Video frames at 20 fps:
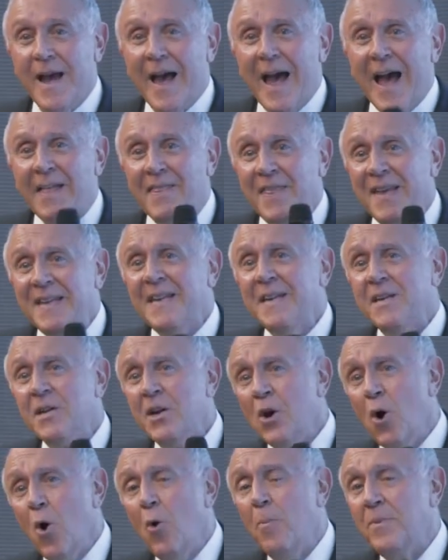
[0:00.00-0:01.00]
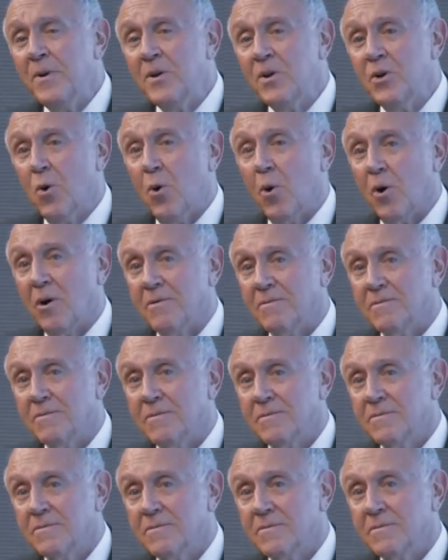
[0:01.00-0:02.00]
And this is an open door.
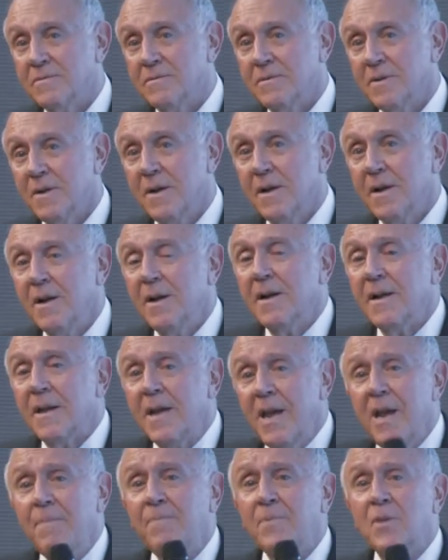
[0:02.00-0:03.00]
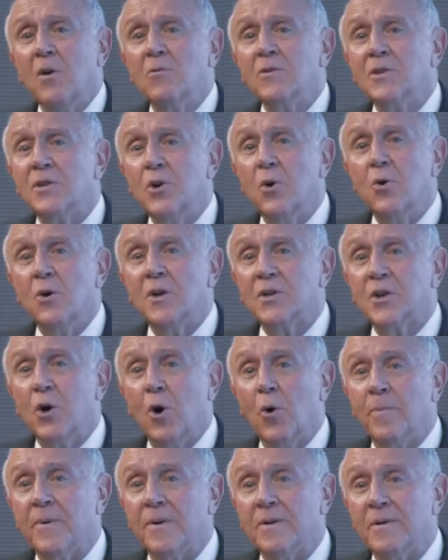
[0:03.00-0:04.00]
Keep those doors
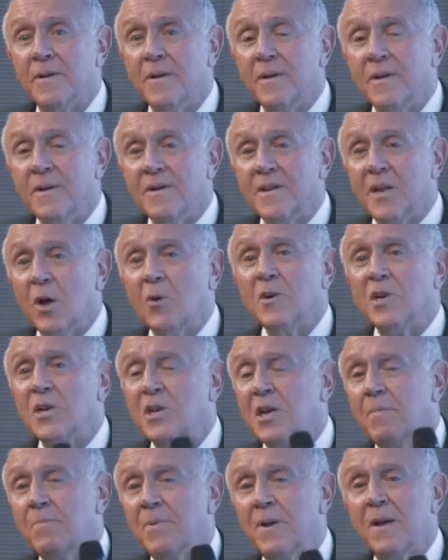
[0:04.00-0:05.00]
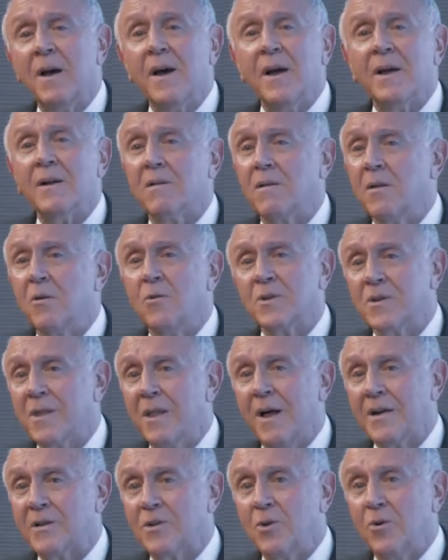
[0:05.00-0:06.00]
open. Don't sit behind closed
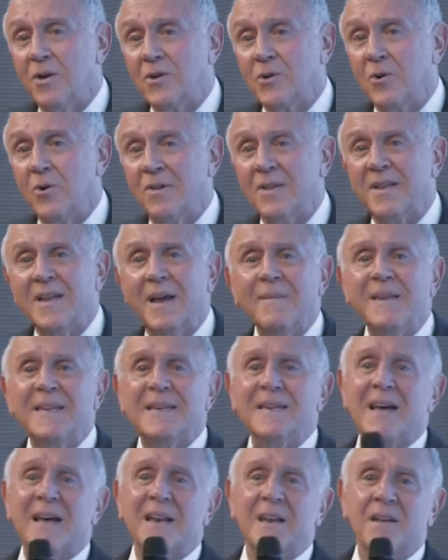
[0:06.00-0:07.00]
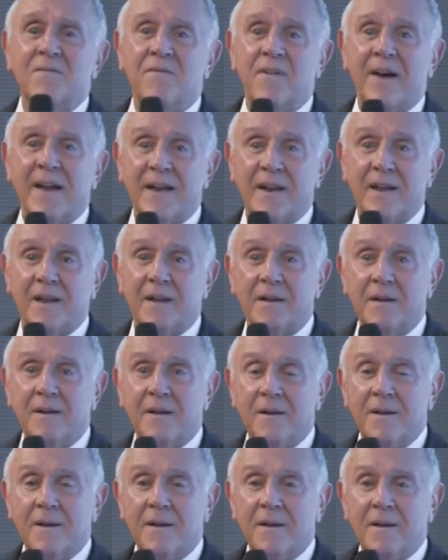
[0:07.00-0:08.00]
locked doors all the time. It's not inviting.
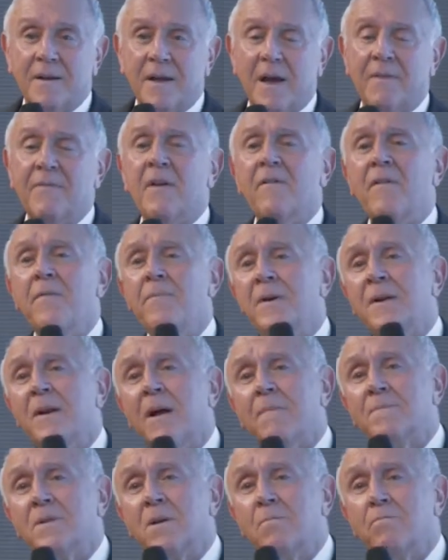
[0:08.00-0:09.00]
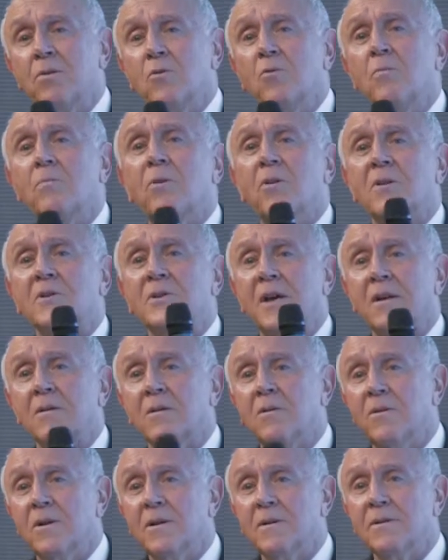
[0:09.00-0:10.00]
Have you ever been up to Bloomberg's
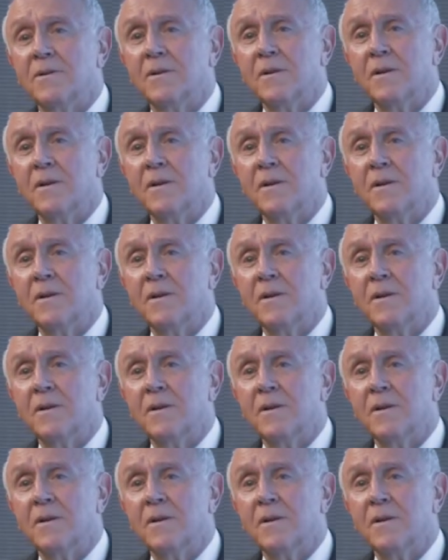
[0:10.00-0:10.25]
headquarters?